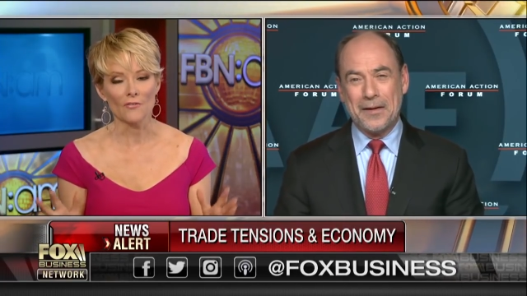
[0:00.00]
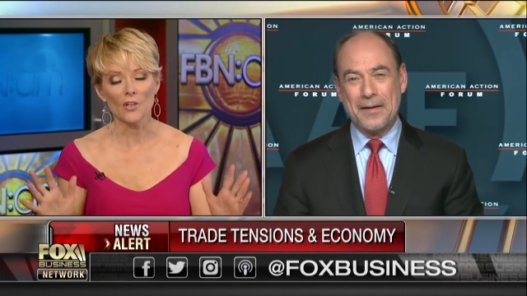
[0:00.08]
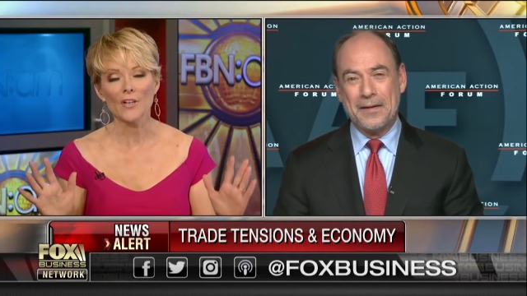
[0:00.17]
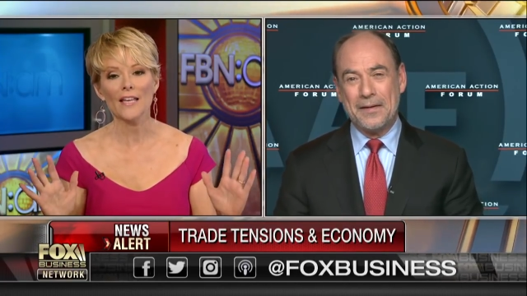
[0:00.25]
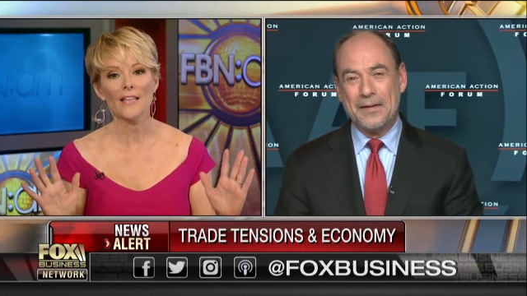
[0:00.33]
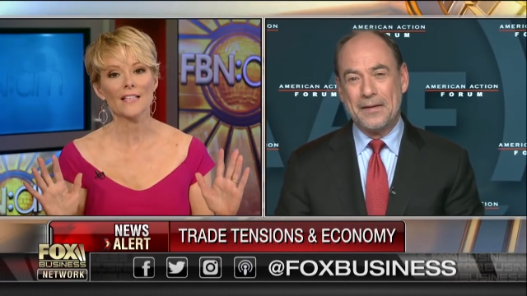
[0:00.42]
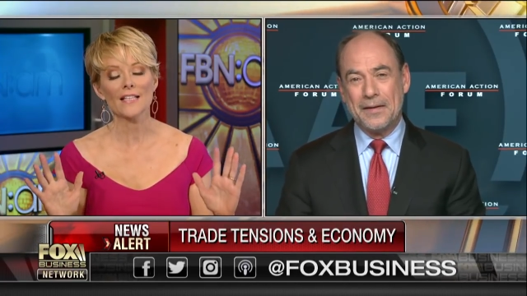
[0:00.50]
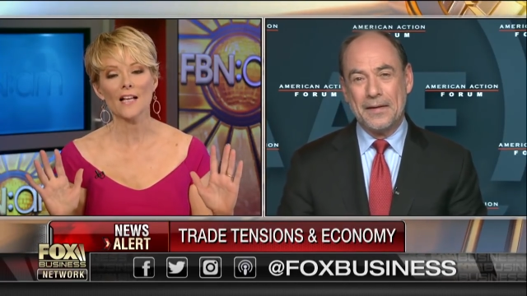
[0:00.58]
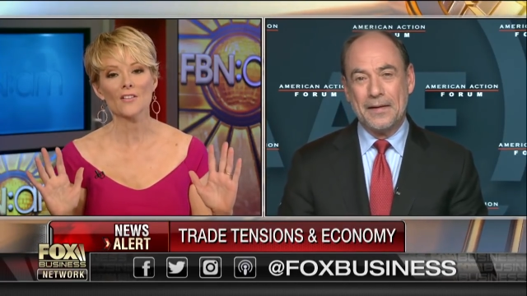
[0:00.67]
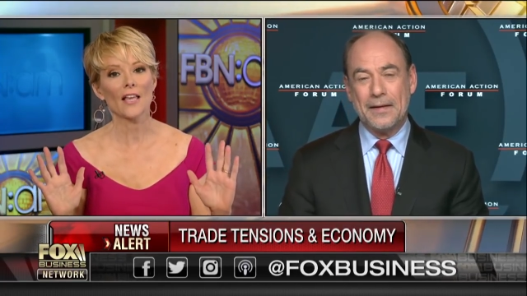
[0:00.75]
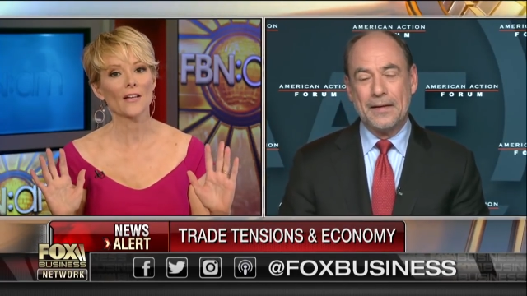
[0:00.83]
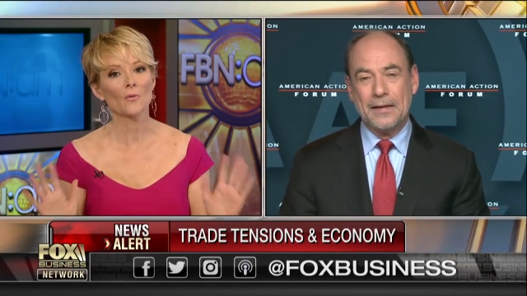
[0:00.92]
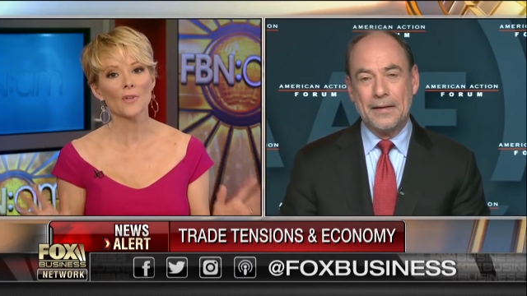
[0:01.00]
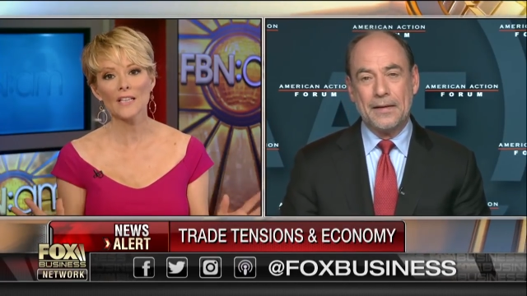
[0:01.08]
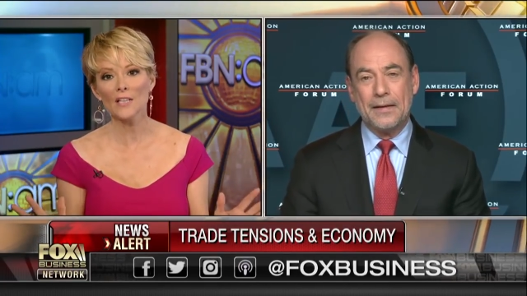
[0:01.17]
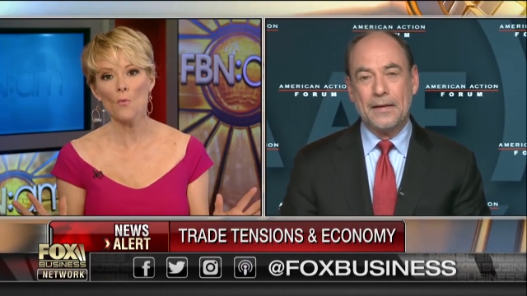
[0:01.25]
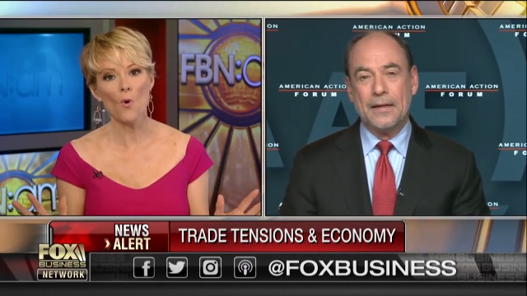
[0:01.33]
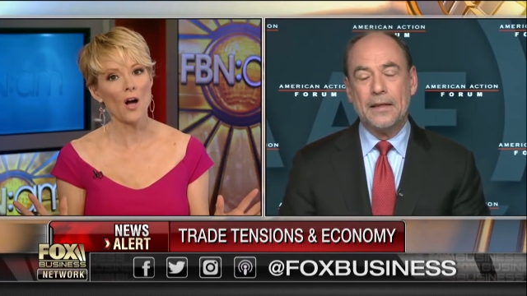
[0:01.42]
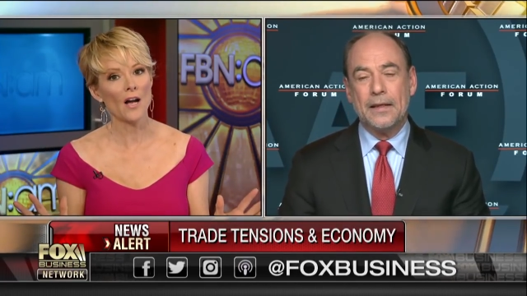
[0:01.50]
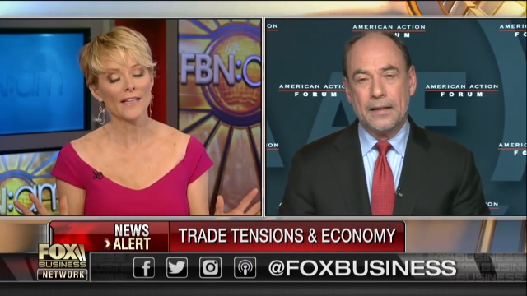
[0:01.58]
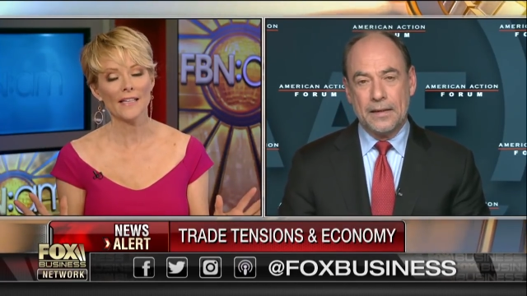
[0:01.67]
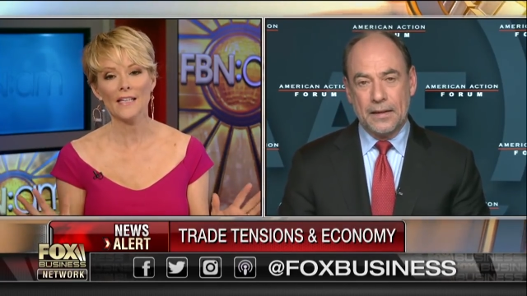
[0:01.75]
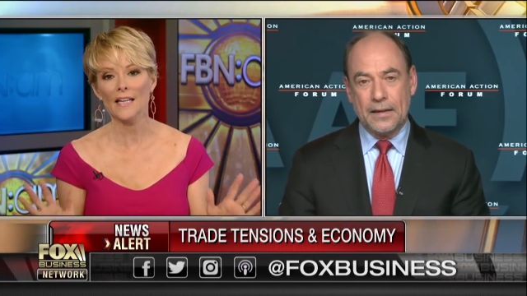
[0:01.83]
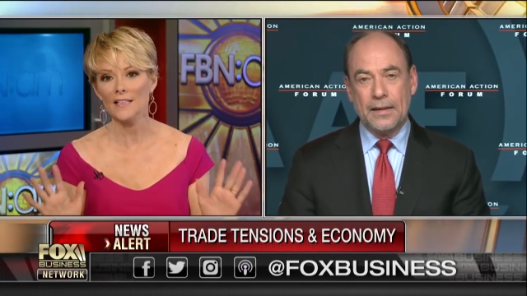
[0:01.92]
Speaker 1: Okay, that sounds like really
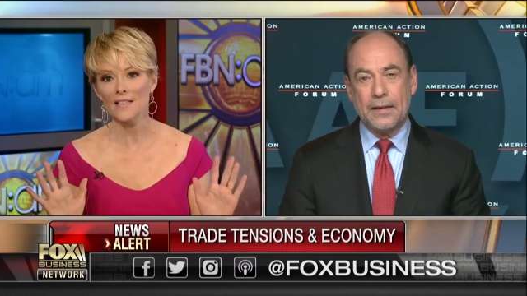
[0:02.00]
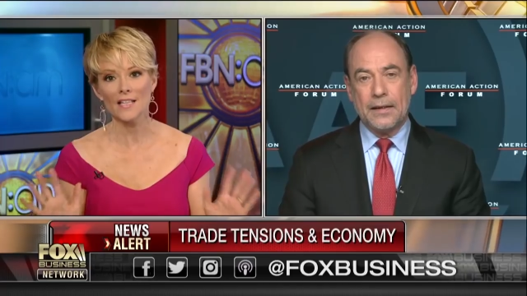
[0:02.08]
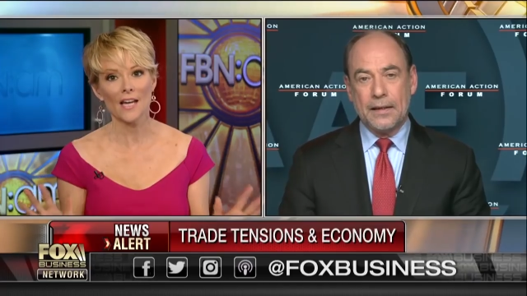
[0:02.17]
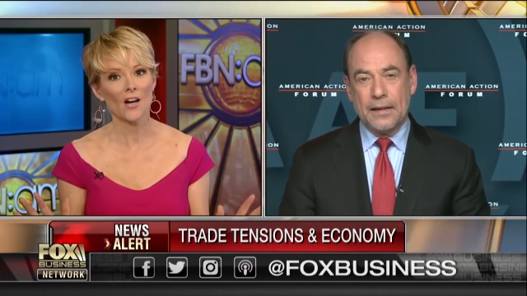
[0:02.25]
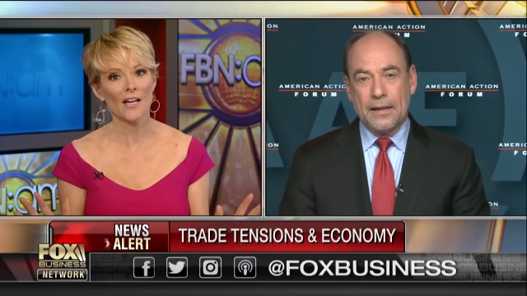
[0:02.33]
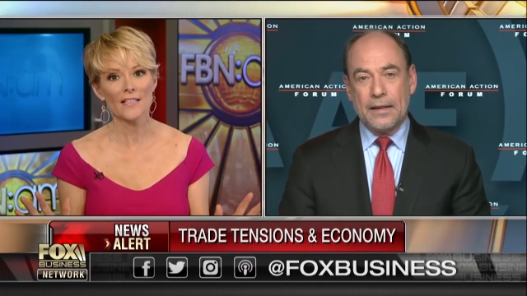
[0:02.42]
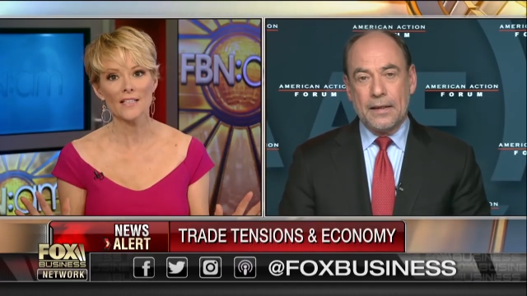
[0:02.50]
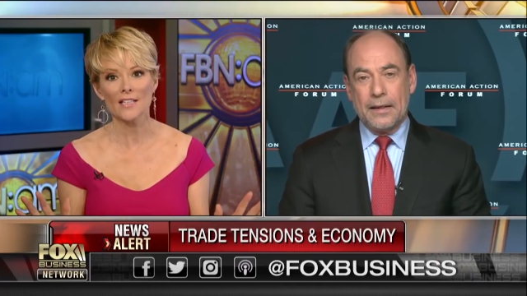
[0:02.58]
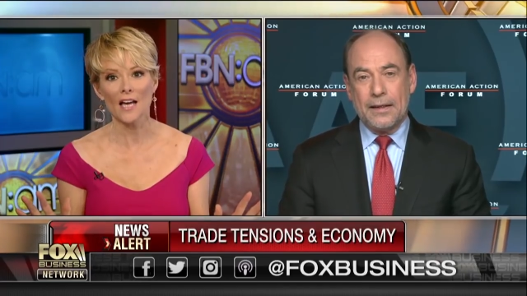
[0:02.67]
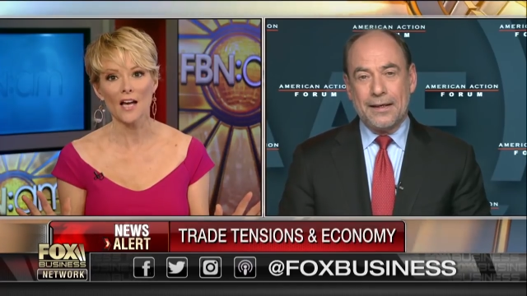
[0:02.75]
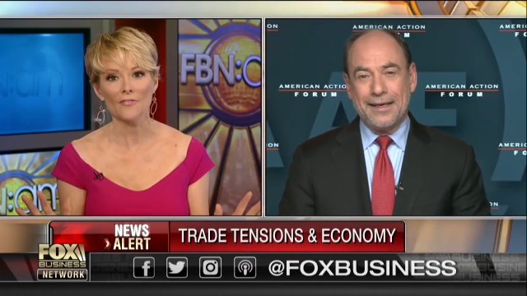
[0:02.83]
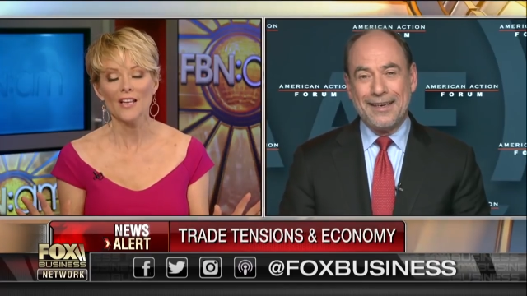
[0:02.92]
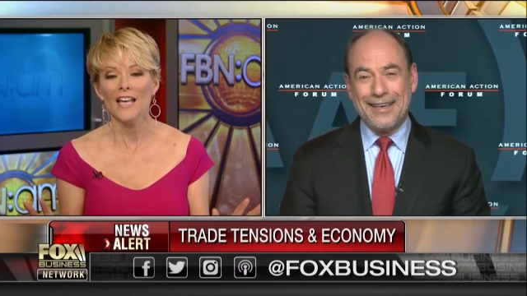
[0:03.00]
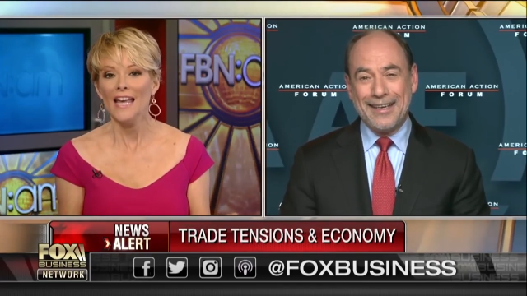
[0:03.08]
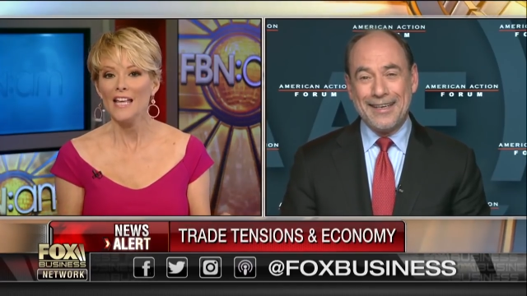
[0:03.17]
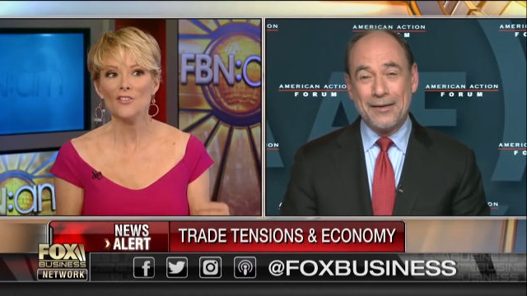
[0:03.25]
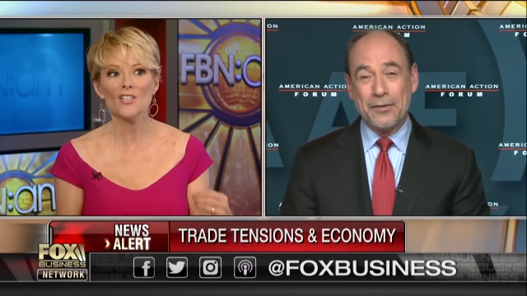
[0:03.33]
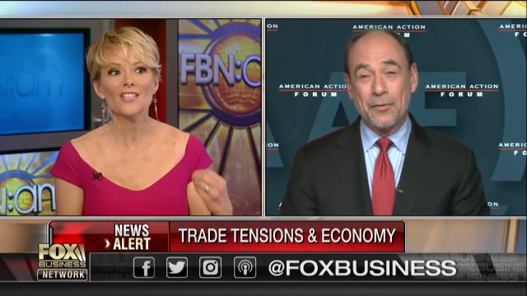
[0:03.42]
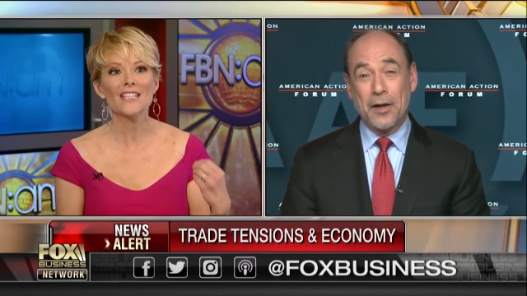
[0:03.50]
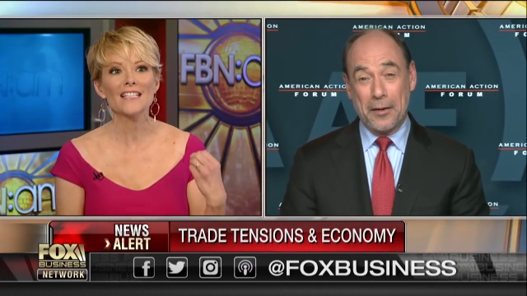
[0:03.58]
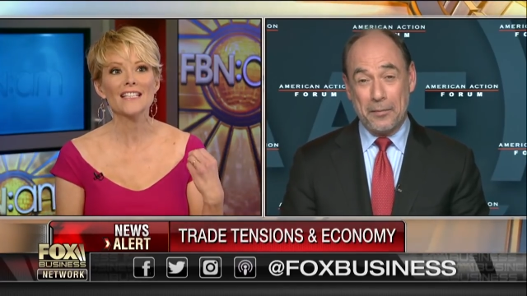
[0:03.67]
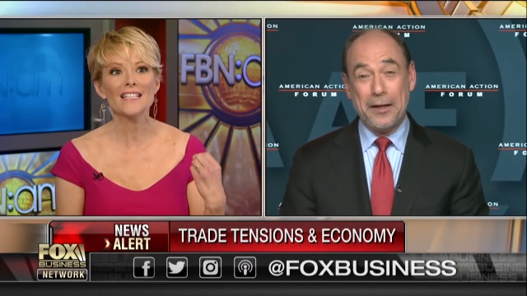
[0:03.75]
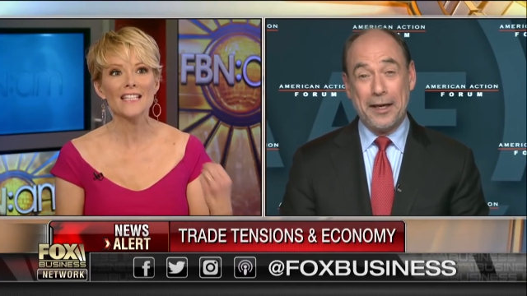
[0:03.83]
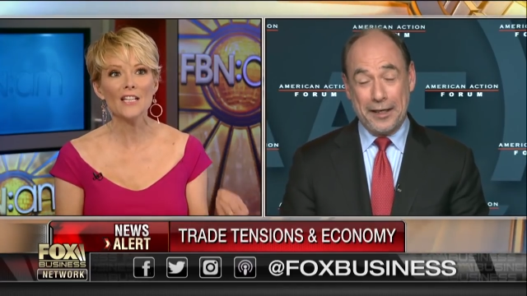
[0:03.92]
wonky and scary stuff. It's just
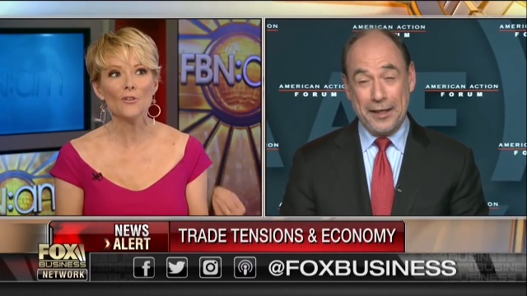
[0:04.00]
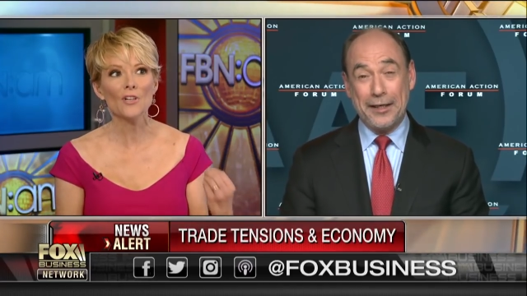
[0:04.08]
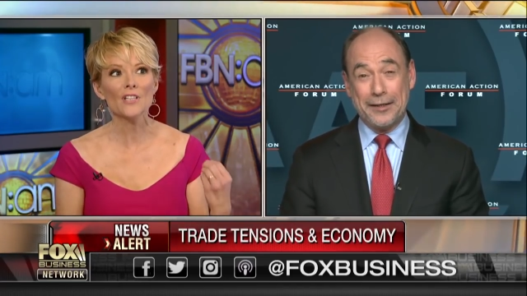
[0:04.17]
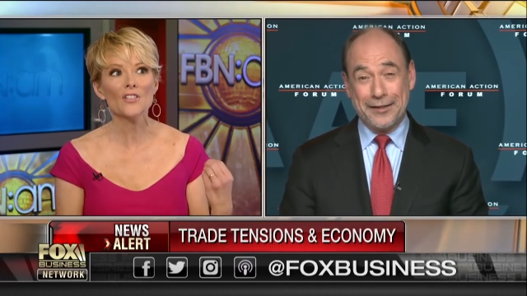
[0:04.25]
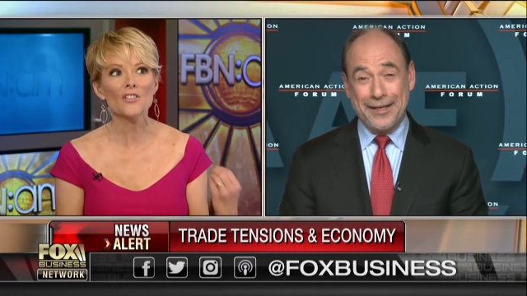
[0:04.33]
this secret